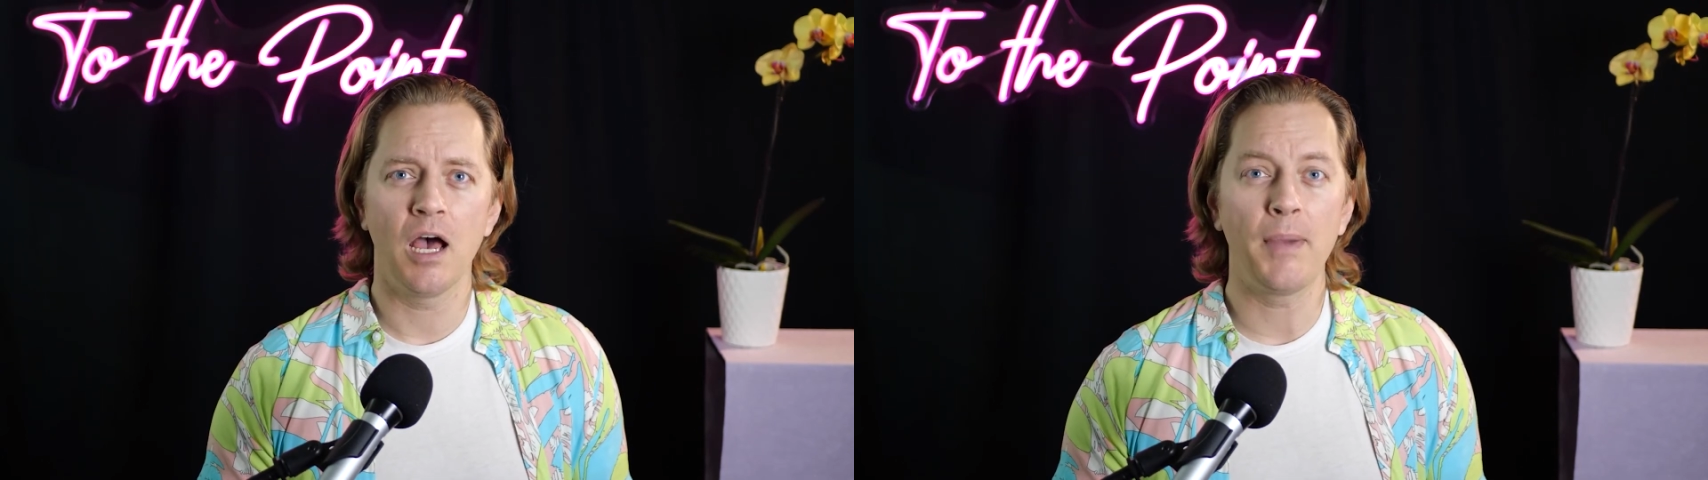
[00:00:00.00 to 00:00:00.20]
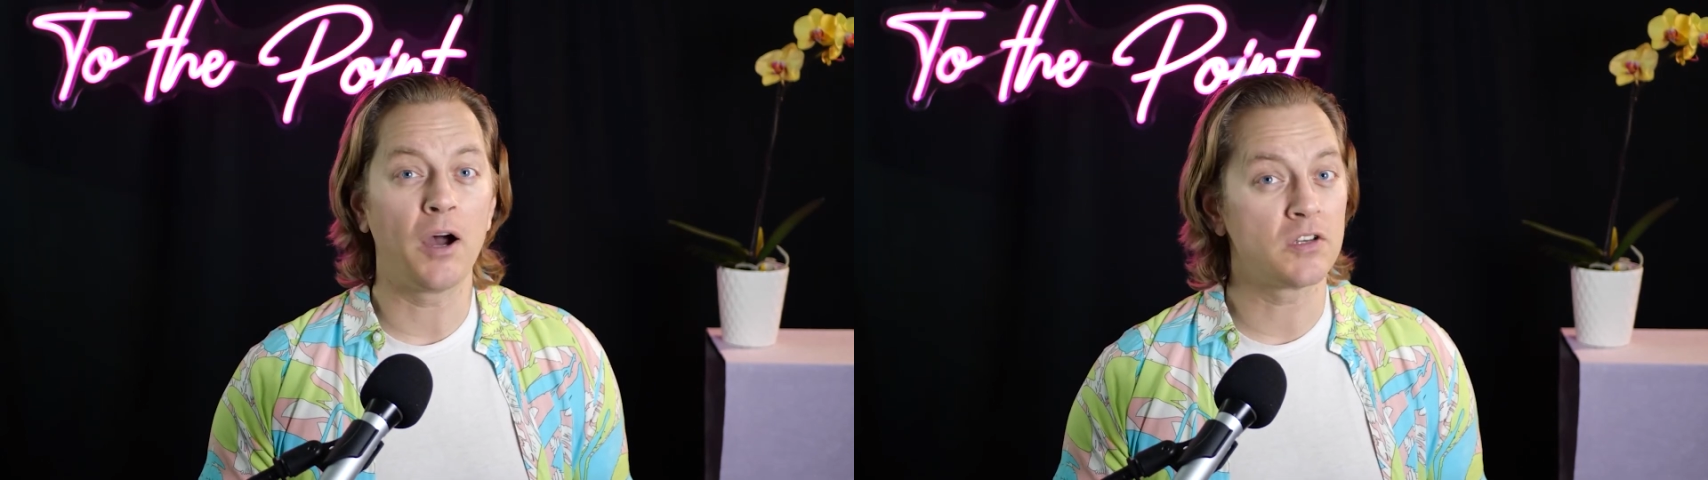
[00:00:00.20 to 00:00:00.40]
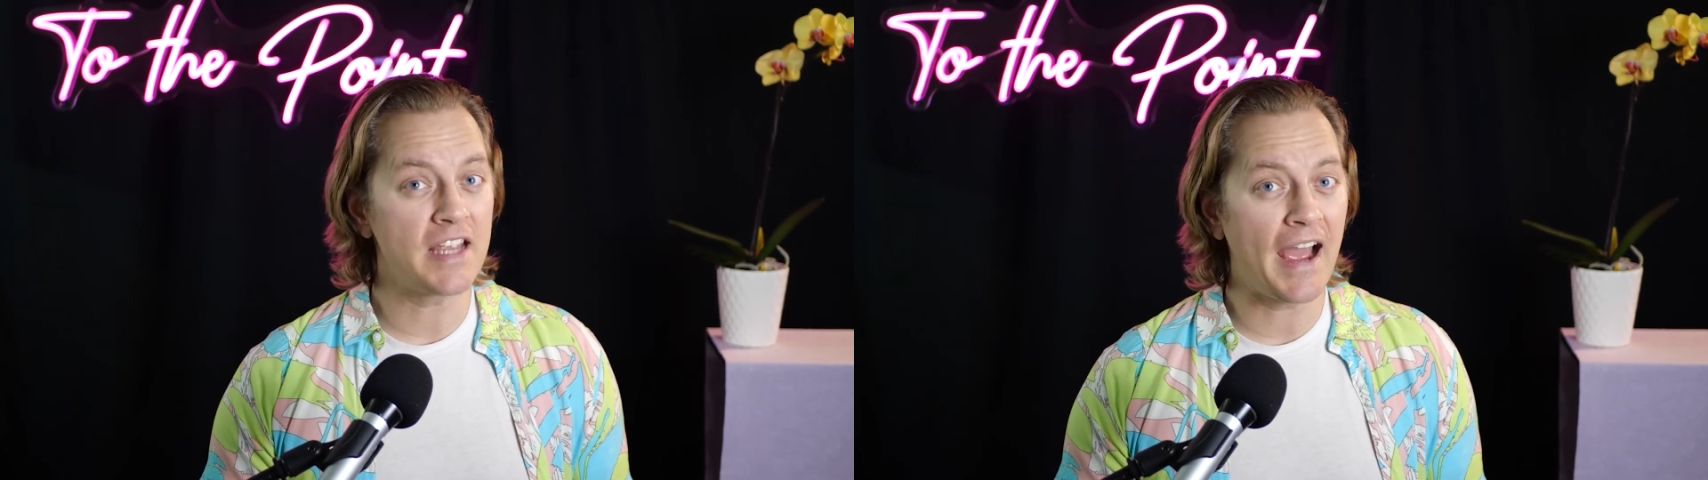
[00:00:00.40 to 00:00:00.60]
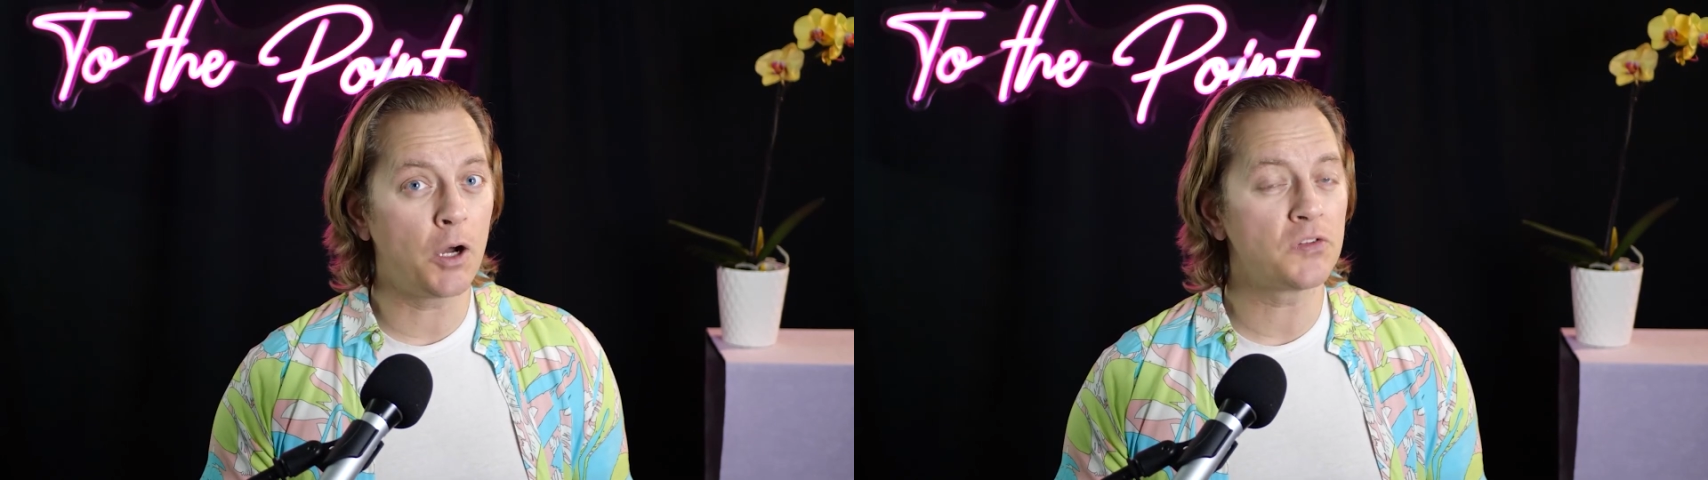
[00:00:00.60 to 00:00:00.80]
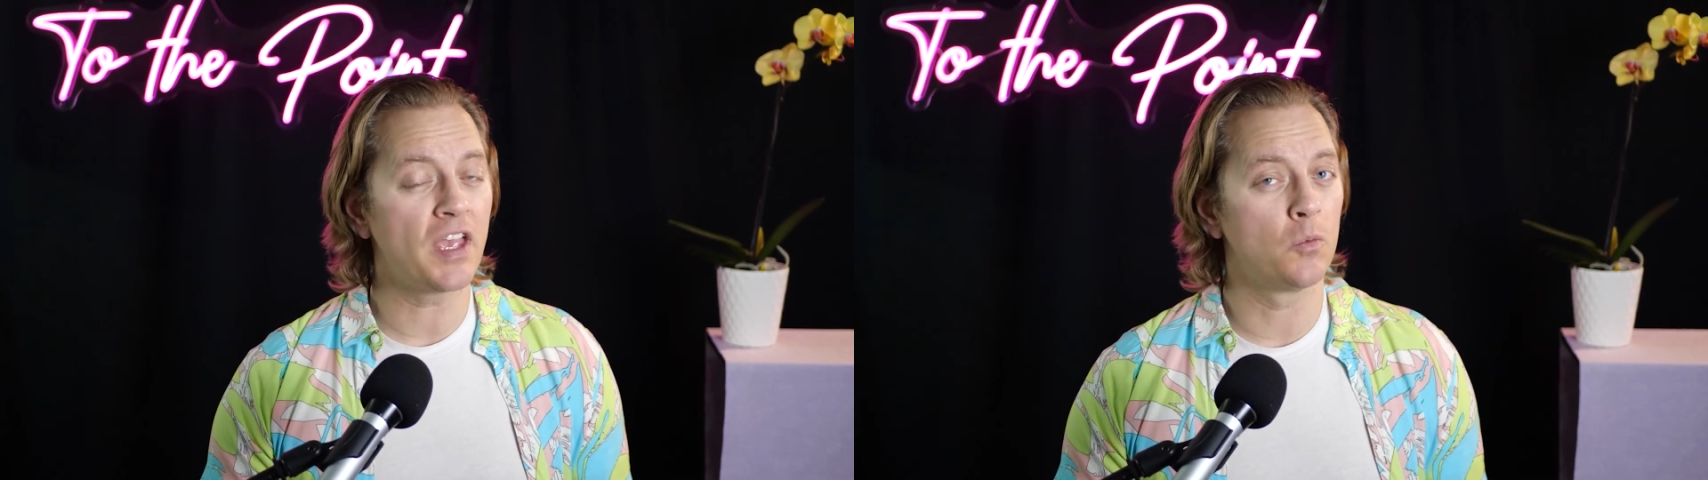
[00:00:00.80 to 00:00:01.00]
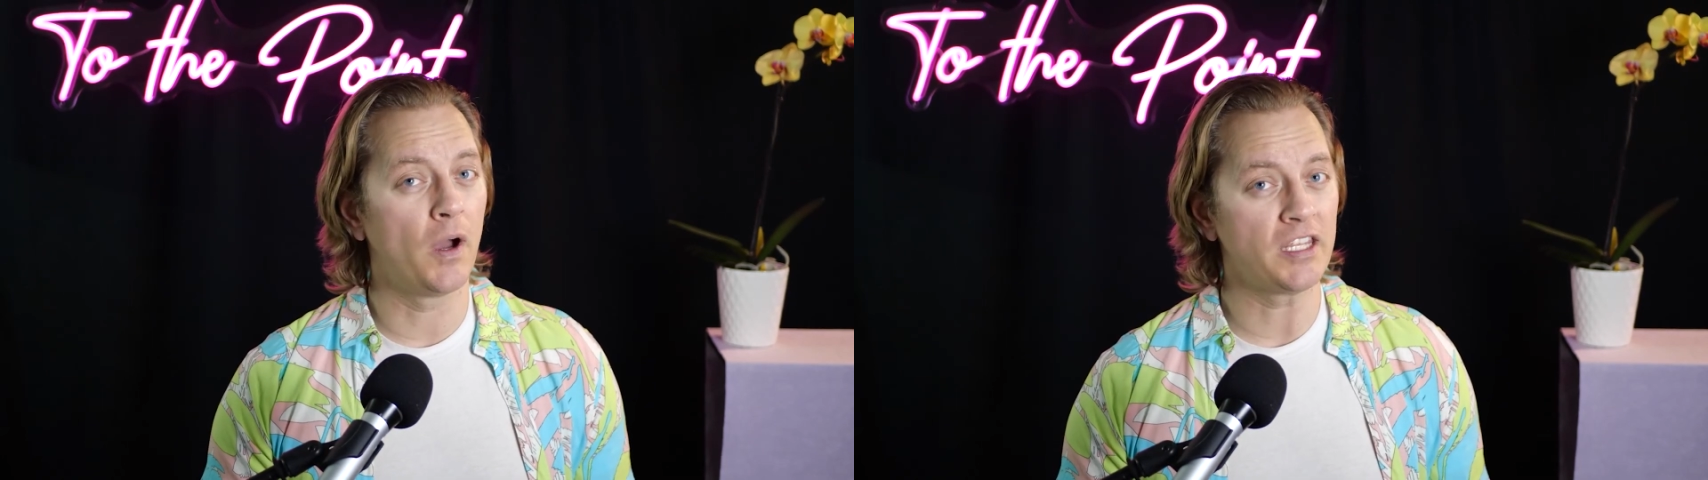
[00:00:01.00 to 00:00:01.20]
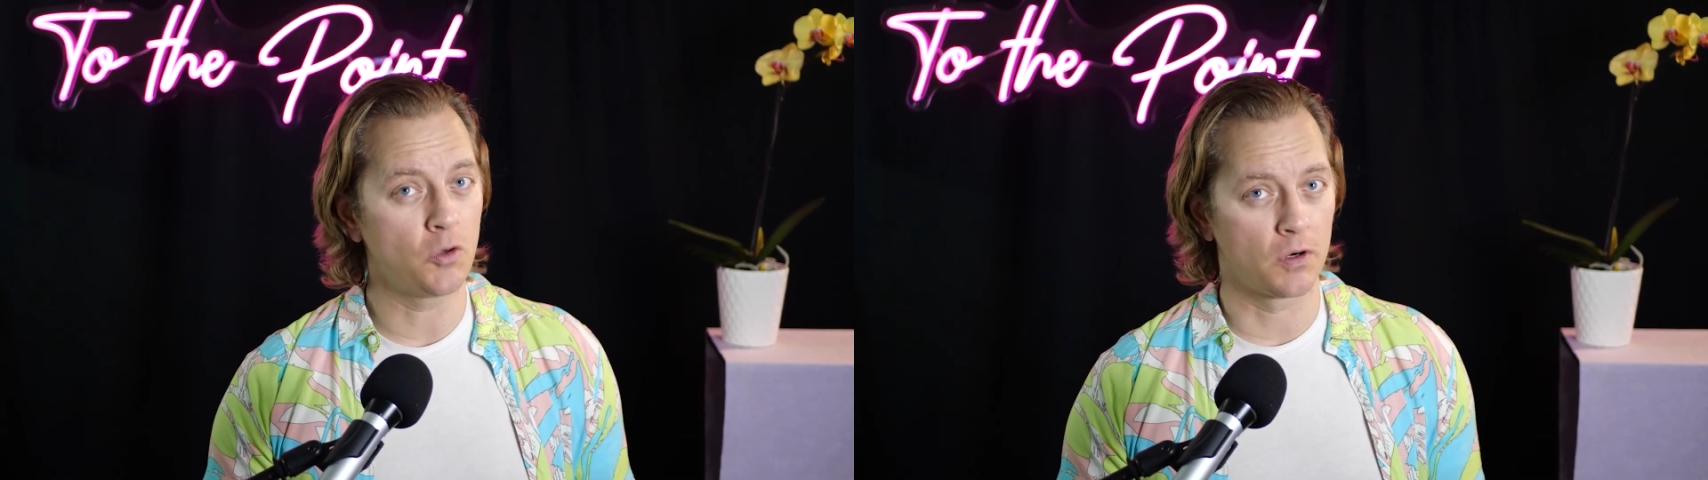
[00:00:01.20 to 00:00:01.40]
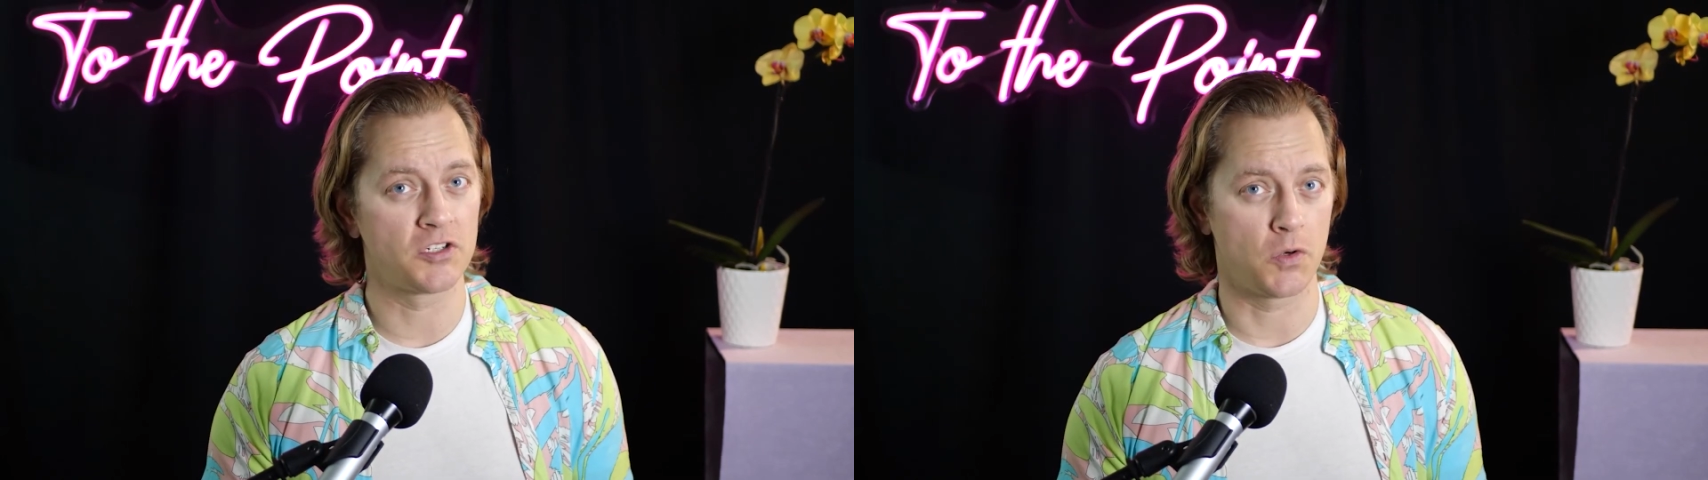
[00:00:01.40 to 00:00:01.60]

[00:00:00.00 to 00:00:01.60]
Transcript: about DAOs and what you're